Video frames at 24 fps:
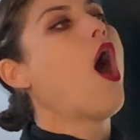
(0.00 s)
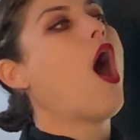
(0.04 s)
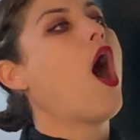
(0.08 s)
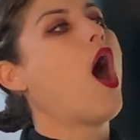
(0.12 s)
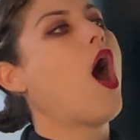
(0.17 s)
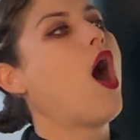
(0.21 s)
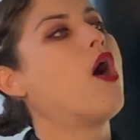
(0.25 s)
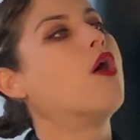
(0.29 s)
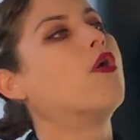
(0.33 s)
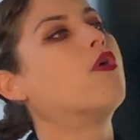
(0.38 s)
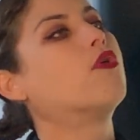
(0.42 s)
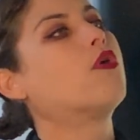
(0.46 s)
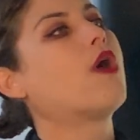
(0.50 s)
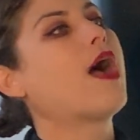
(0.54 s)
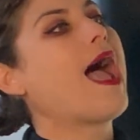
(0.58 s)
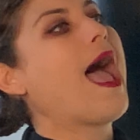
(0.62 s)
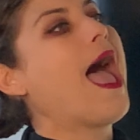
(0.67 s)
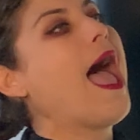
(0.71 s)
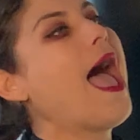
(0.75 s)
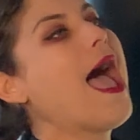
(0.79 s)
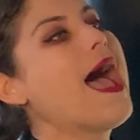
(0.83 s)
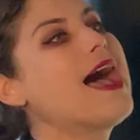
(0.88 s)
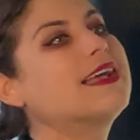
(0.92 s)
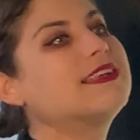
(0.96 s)
uh,
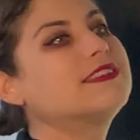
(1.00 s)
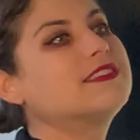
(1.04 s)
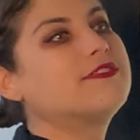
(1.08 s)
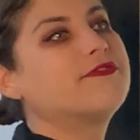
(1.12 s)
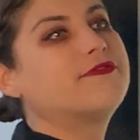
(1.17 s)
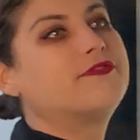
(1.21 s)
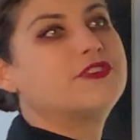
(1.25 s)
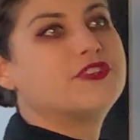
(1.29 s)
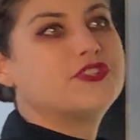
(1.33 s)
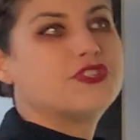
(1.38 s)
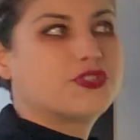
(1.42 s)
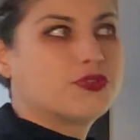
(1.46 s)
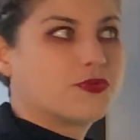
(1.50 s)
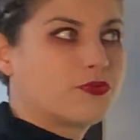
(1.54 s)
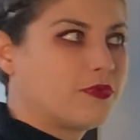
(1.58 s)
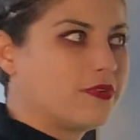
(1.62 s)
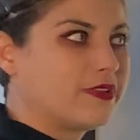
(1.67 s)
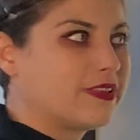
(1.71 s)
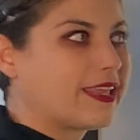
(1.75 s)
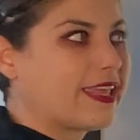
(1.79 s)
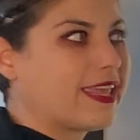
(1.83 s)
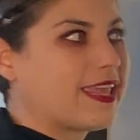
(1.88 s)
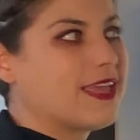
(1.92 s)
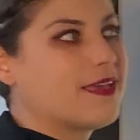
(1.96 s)
has a
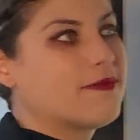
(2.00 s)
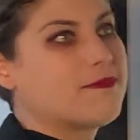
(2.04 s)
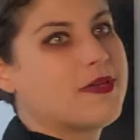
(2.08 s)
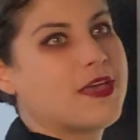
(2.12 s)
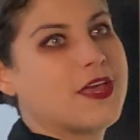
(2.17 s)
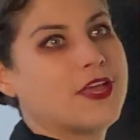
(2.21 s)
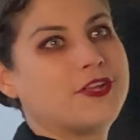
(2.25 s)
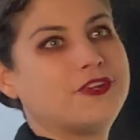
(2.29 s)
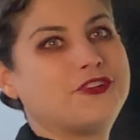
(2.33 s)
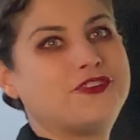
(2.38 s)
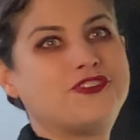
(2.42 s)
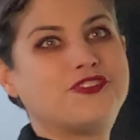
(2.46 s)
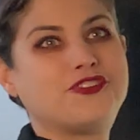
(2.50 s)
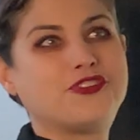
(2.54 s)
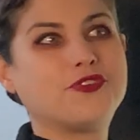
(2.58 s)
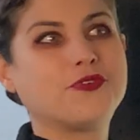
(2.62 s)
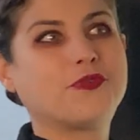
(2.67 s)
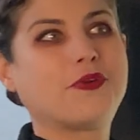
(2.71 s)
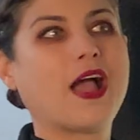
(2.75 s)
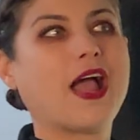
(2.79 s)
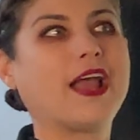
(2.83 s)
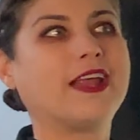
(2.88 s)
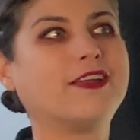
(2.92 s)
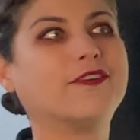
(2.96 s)
visual image
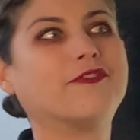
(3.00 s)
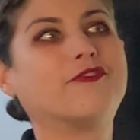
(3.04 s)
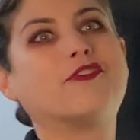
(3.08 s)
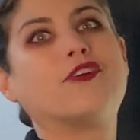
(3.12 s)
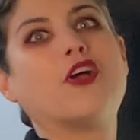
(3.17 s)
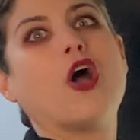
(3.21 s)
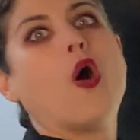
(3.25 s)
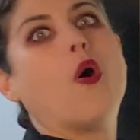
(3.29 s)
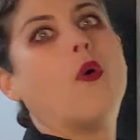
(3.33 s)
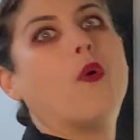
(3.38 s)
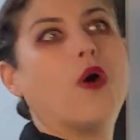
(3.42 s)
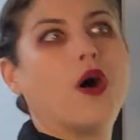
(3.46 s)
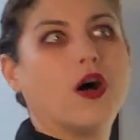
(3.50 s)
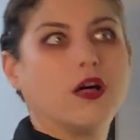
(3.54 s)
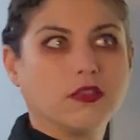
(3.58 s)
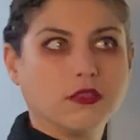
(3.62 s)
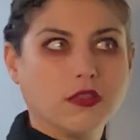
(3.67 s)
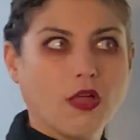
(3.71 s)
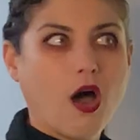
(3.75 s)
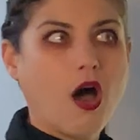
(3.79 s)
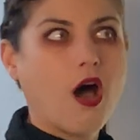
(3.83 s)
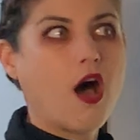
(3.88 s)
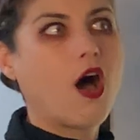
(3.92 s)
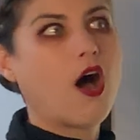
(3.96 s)
to kind of go
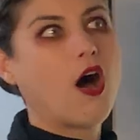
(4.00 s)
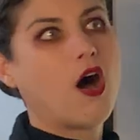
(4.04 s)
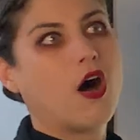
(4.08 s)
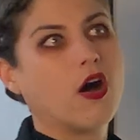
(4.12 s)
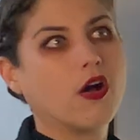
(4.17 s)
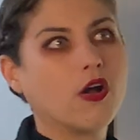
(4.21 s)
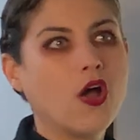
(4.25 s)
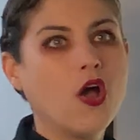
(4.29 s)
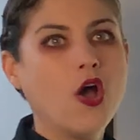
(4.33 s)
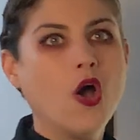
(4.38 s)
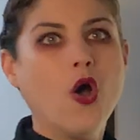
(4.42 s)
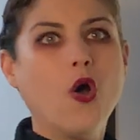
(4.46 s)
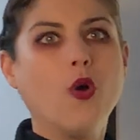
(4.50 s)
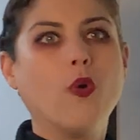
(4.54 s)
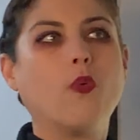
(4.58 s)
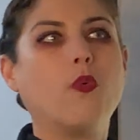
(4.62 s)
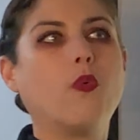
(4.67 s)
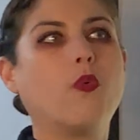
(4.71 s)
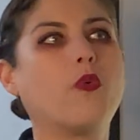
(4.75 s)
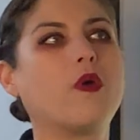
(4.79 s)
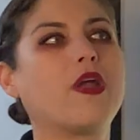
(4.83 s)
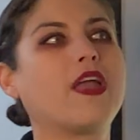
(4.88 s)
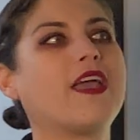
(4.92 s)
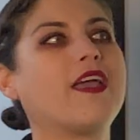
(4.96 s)
along
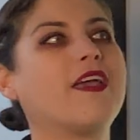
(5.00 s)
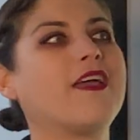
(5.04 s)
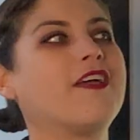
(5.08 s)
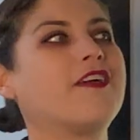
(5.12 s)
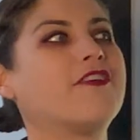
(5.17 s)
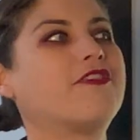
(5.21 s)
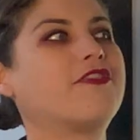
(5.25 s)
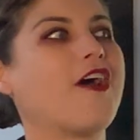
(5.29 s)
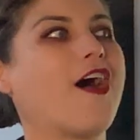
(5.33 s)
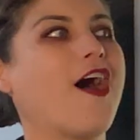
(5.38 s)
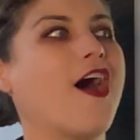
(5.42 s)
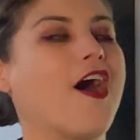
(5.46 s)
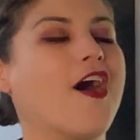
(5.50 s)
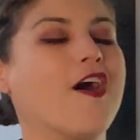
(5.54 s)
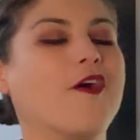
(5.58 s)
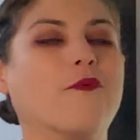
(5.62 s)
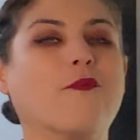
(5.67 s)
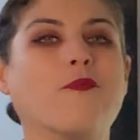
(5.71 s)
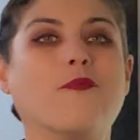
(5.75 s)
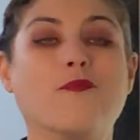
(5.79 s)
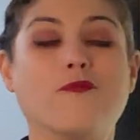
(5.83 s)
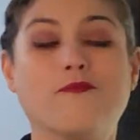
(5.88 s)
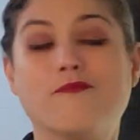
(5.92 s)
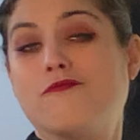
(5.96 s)
with uh,
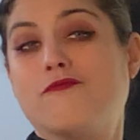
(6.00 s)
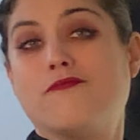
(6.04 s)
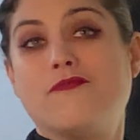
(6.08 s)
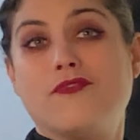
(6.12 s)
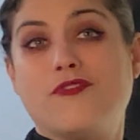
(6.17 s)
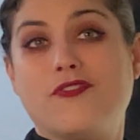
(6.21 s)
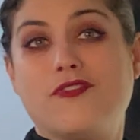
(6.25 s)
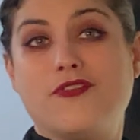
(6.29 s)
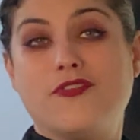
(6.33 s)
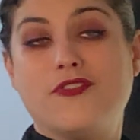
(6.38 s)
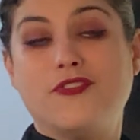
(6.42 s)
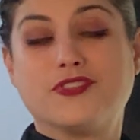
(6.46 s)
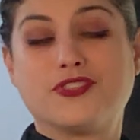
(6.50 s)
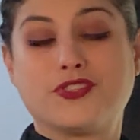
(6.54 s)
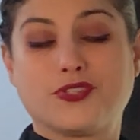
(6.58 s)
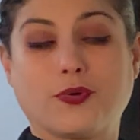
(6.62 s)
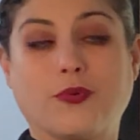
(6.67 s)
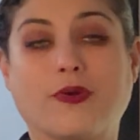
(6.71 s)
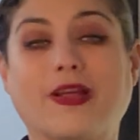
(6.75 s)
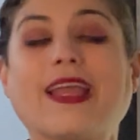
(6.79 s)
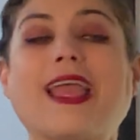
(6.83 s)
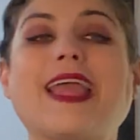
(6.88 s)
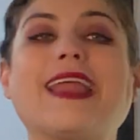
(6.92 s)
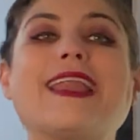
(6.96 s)
the
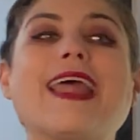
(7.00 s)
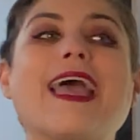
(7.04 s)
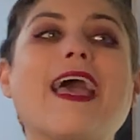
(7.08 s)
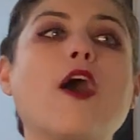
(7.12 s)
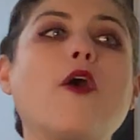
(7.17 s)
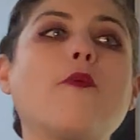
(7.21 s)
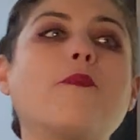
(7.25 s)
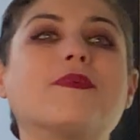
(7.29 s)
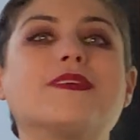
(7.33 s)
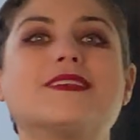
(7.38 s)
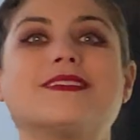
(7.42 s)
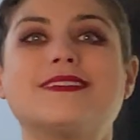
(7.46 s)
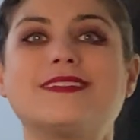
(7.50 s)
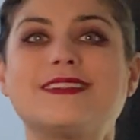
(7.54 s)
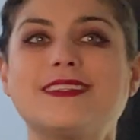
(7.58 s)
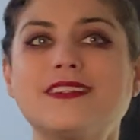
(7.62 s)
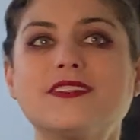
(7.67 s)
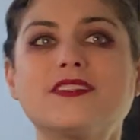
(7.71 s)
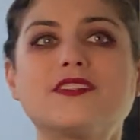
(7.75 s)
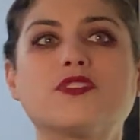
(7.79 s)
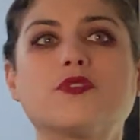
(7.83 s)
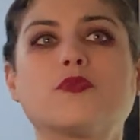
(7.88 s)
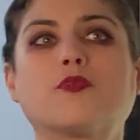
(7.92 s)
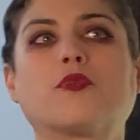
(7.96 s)
story and help
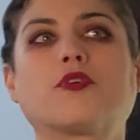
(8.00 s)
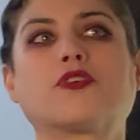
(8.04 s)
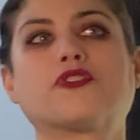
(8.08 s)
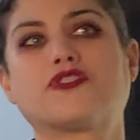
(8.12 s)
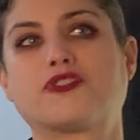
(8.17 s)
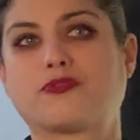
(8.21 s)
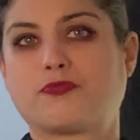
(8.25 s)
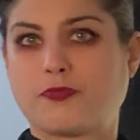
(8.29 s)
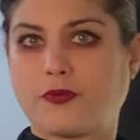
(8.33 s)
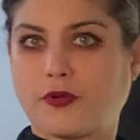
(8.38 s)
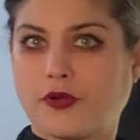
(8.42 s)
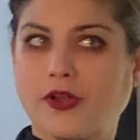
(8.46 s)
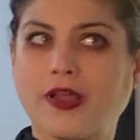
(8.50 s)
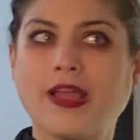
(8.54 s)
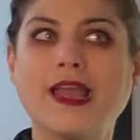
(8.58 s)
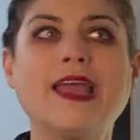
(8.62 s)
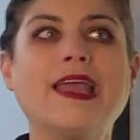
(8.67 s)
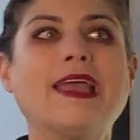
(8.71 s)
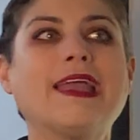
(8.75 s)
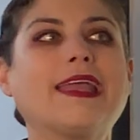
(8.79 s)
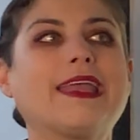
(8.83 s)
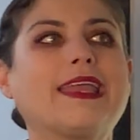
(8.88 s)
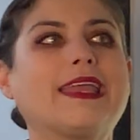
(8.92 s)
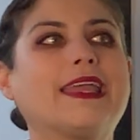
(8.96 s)
assist the worshiper
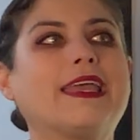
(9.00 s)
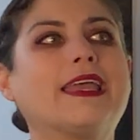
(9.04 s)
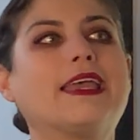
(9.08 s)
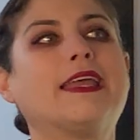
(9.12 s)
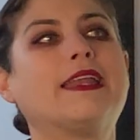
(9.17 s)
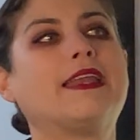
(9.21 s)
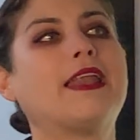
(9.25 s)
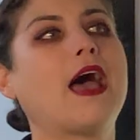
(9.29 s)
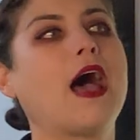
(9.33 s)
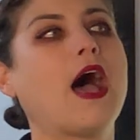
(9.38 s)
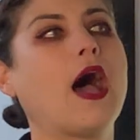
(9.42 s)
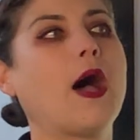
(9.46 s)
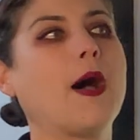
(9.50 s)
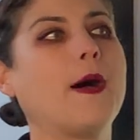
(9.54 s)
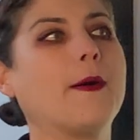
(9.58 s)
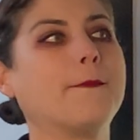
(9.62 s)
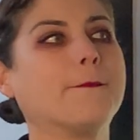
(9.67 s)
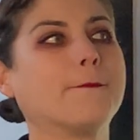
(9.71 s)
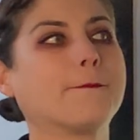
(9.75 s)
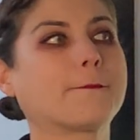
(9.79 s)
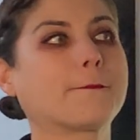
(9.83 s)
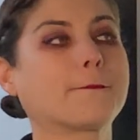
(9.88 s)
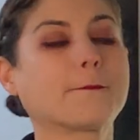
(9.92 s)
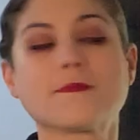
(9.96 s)
in
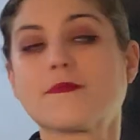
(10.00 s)
um,